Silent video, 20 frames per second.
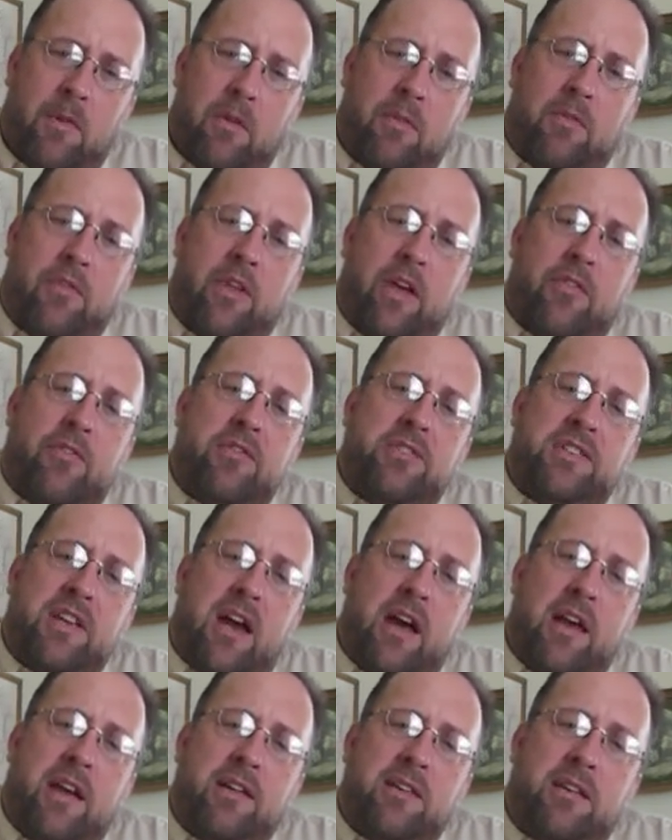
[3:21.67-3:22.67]
The other
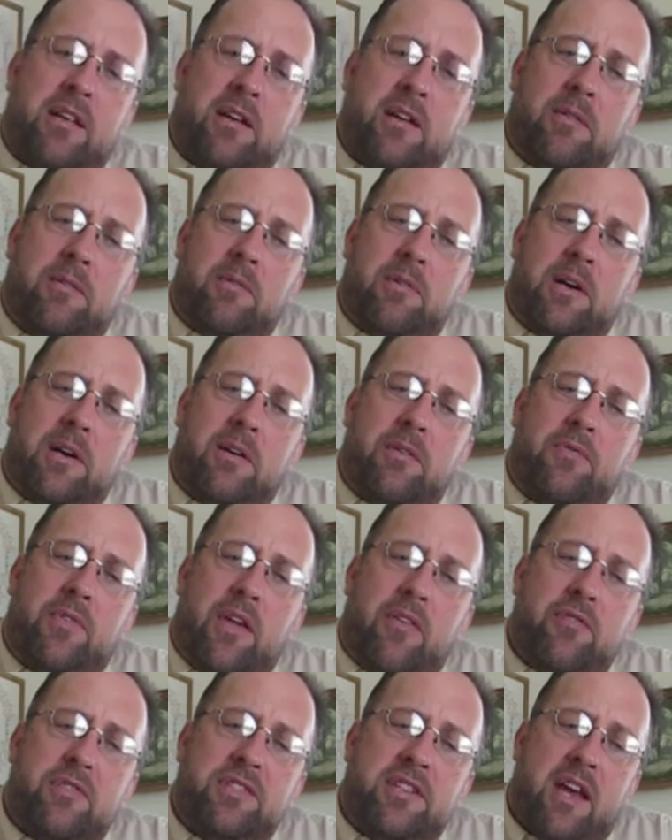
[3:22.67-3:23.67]
side, the
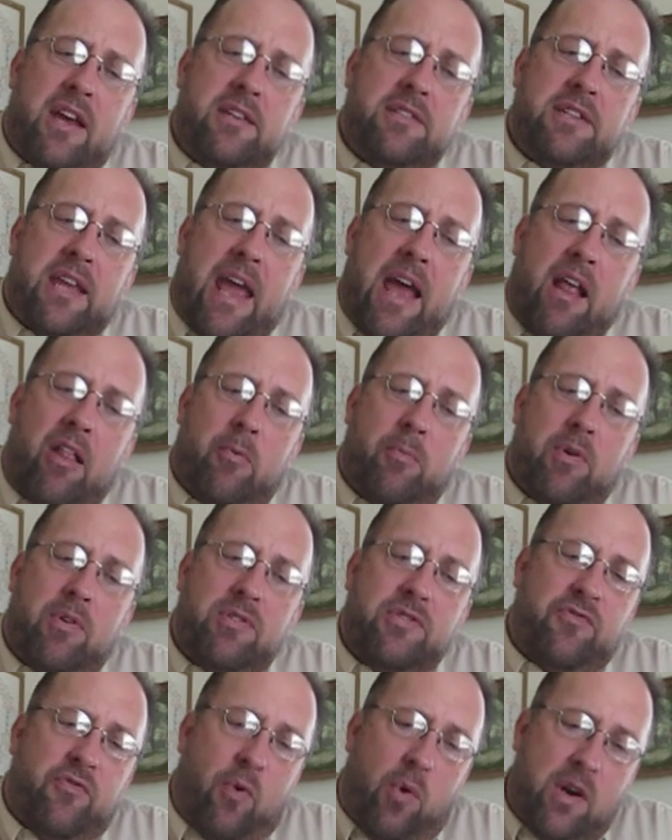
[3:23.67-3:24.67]
other size
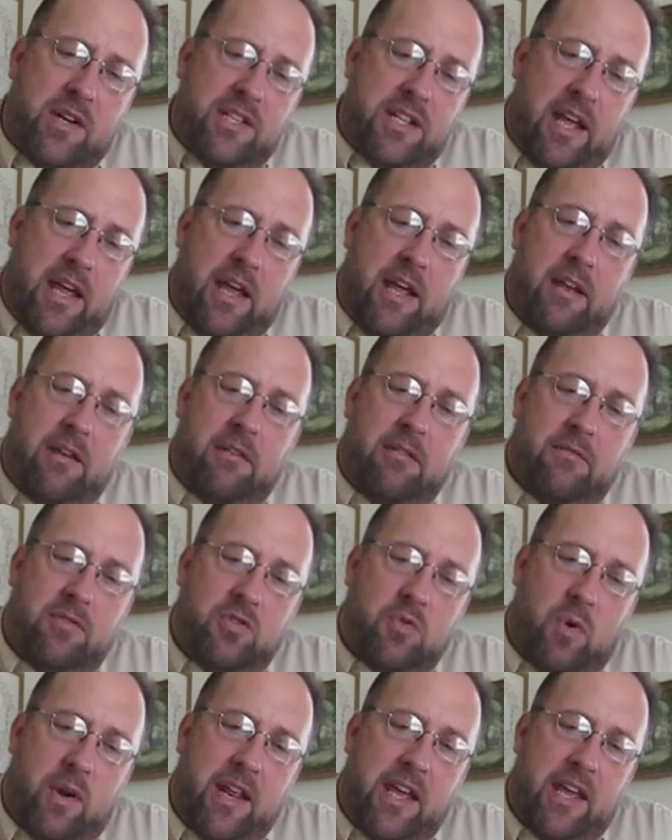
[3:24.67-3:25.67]
calibers, 410,
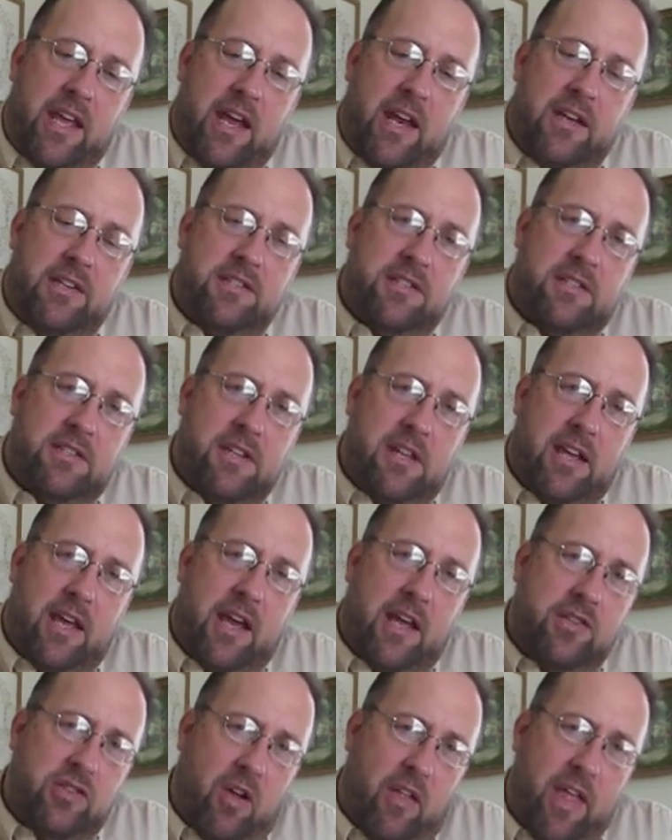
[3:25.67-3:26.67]
20 gauge, 16
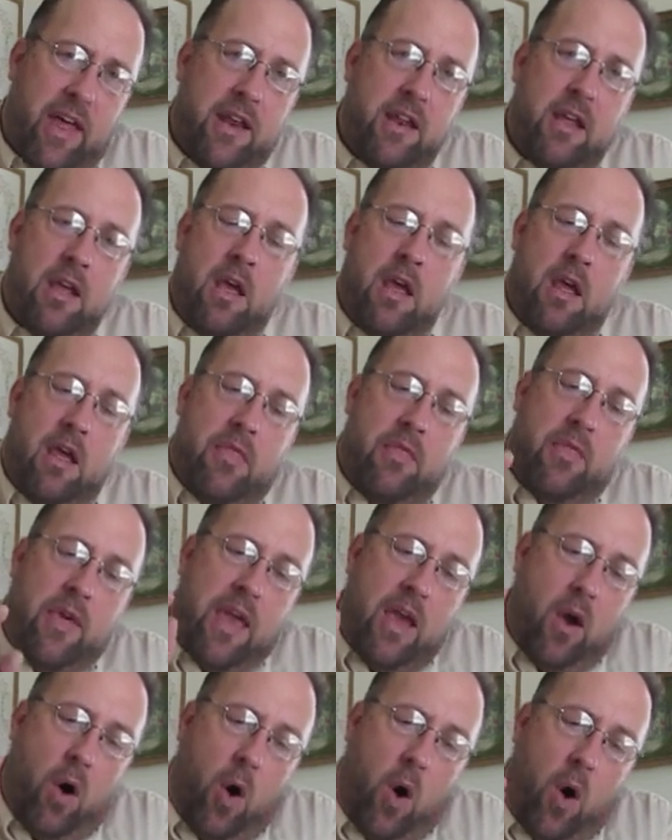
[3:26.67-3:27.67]
gauge, all that,
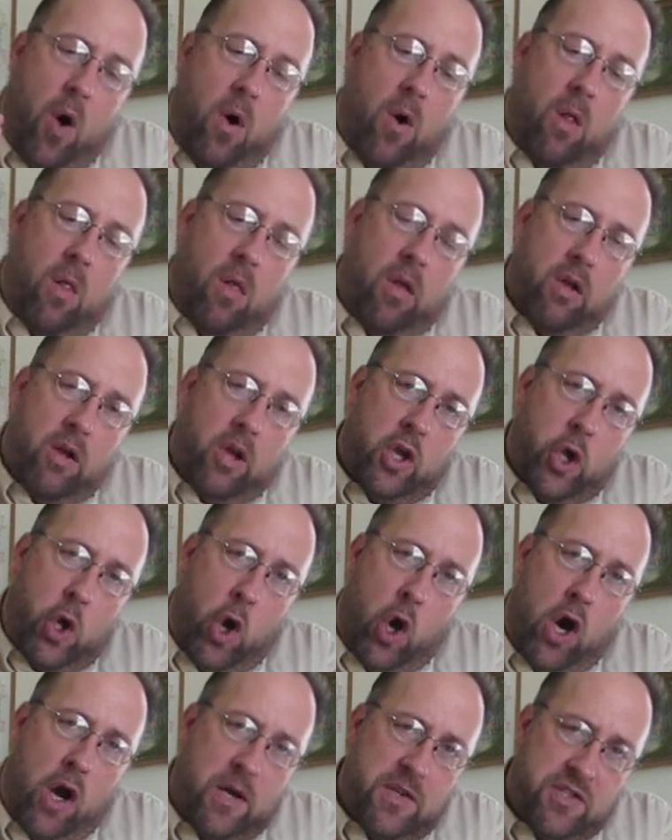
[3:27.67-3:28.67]
they all
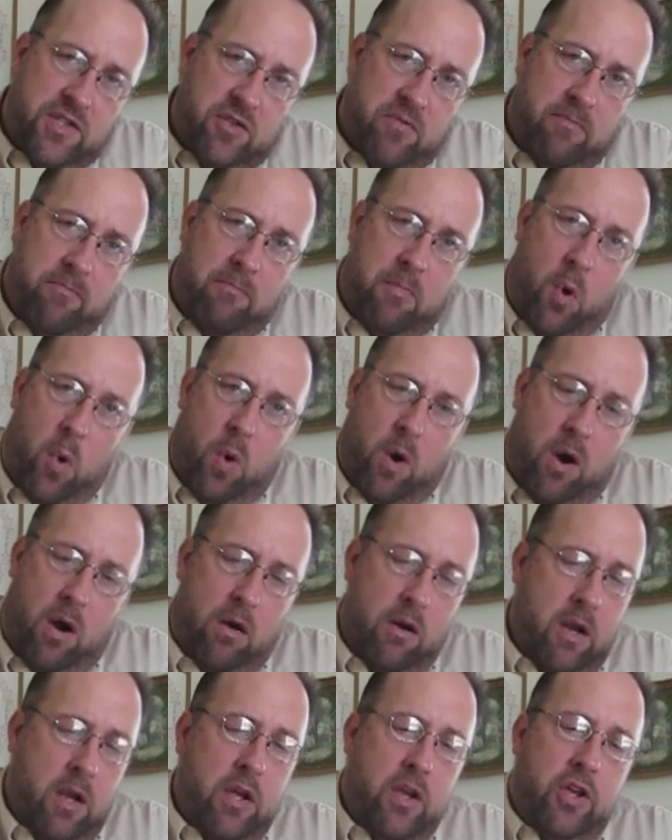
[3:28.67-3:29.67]
cost more.
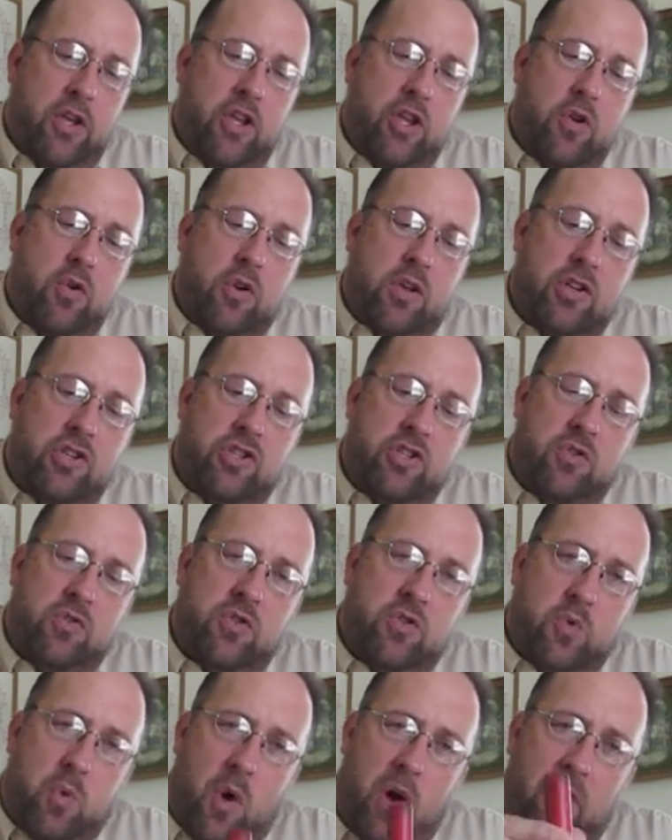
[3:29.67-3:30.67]
You can shoot
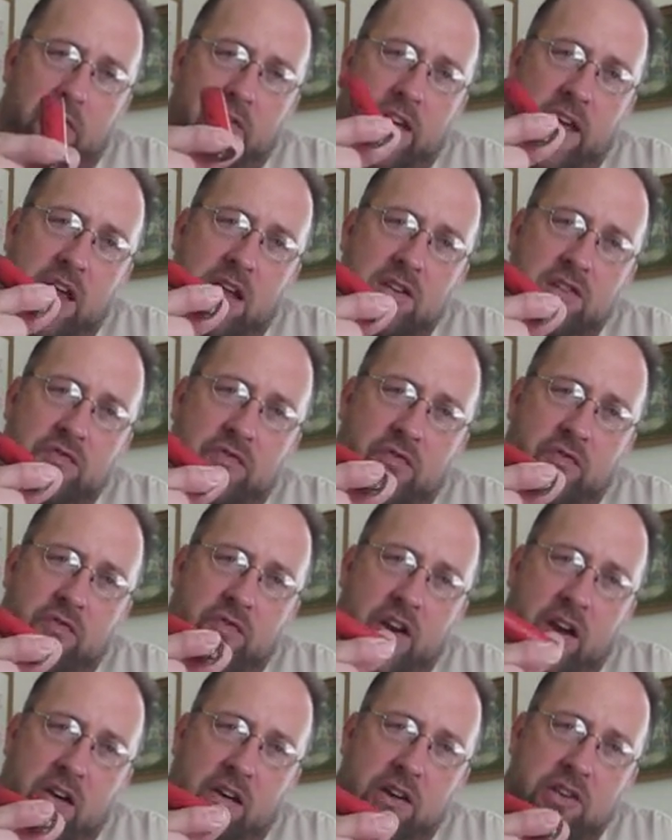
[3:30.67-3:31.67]
12 gauge
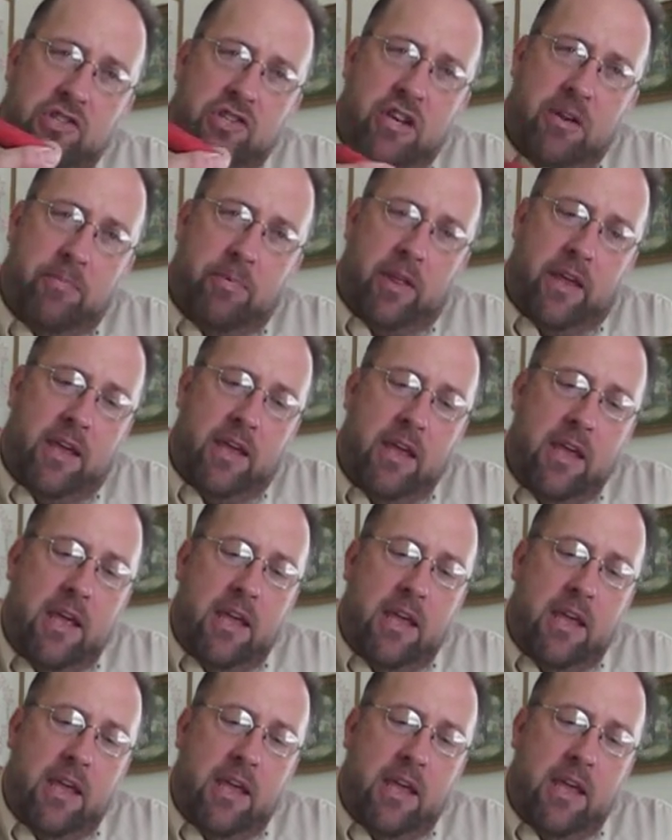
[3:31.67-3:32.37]
very cheaply.